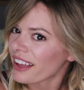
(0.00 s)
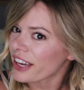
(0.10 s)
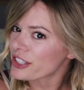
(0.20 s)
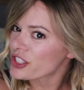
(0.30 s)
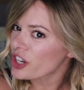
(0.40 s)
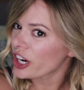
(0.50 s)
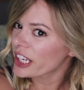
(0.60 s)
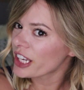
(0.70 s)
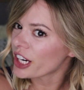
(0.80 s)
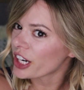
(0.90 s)
I could start
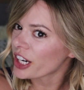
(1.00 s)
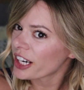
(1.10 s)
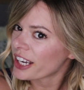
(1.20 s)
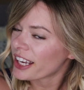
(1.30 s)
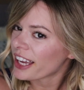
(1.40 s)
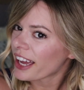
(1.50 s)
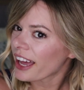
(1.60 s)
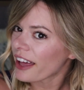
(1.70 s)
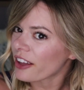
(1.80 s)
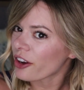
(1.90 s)
here
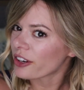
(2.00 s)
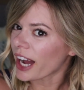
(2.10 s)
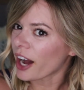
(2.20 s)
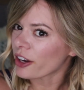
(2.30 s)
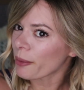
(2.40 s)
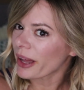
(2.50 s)
and go down.